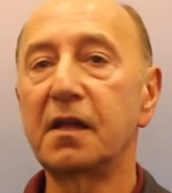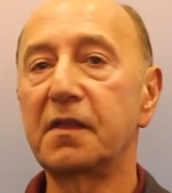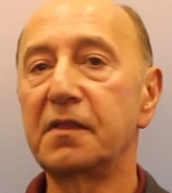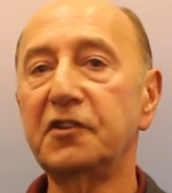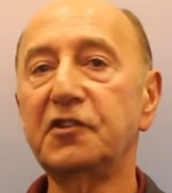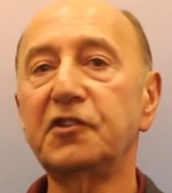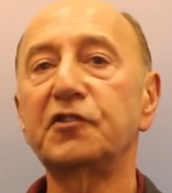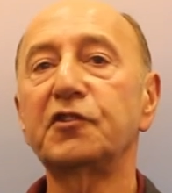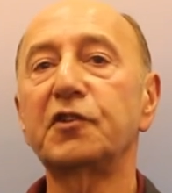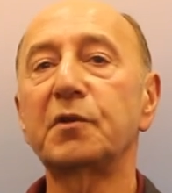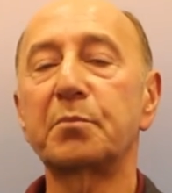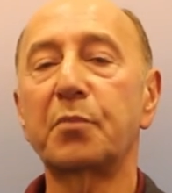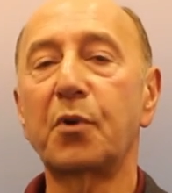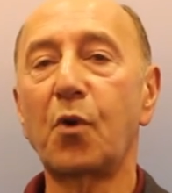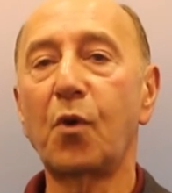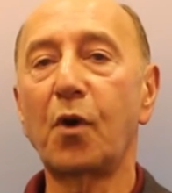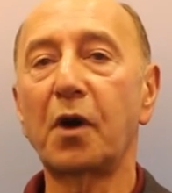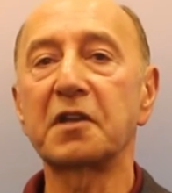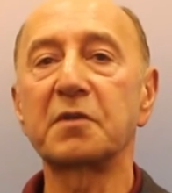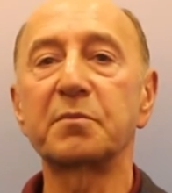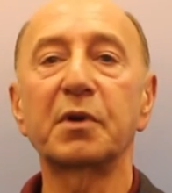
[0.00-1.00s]
This is
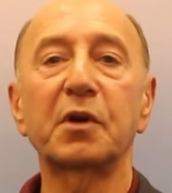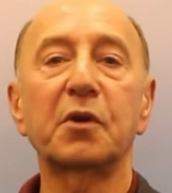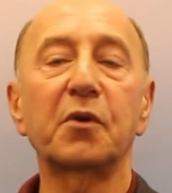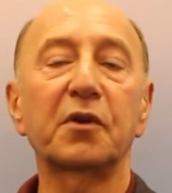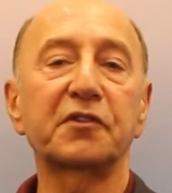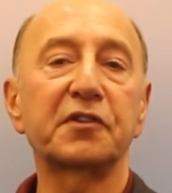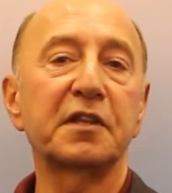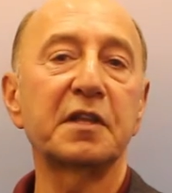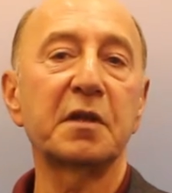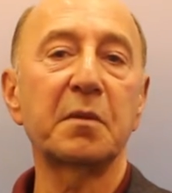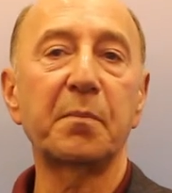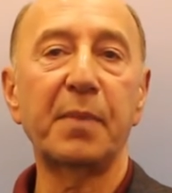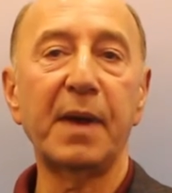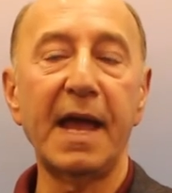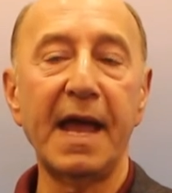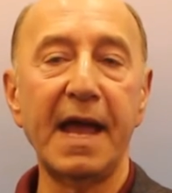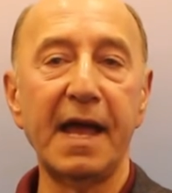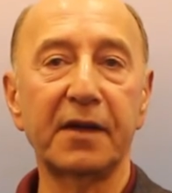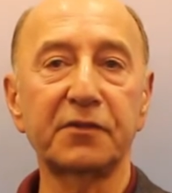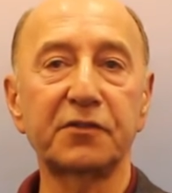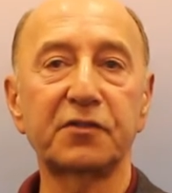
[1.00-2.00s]
important because in the
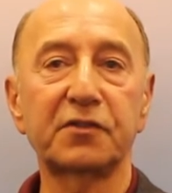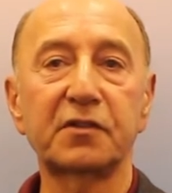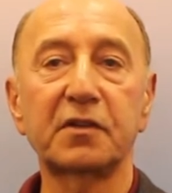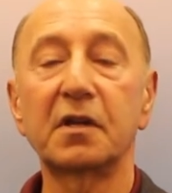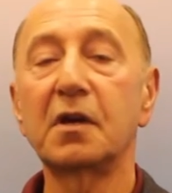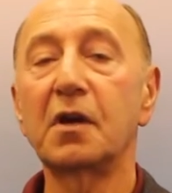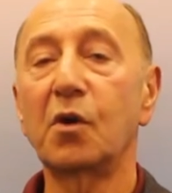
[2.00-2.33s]
past,